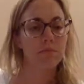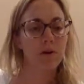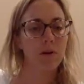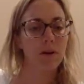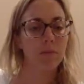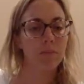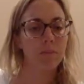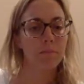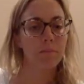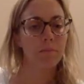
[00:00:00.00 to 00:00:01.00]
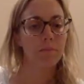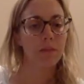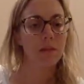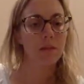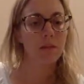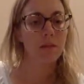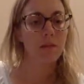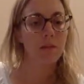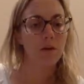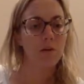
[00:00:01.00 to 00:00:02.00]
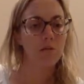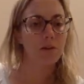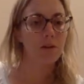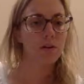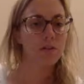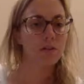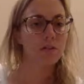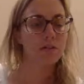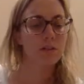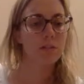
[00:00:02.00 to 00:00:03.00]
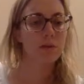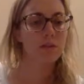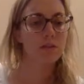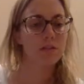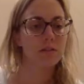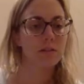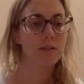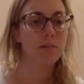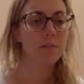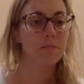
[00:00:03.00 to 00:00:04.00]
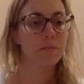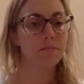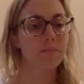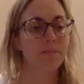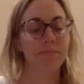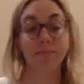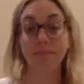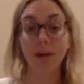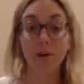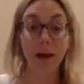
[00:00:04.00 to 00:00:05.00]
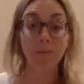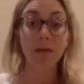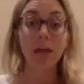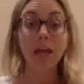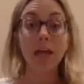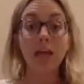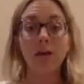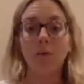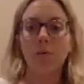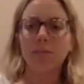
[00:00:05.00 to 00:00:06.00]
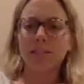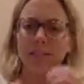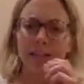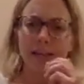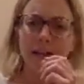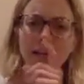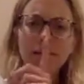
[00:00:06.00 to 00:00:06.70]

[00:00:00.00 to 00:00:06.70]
Okay. Well, hopefully y'all can see me on Instagram. Okay, what was I saying?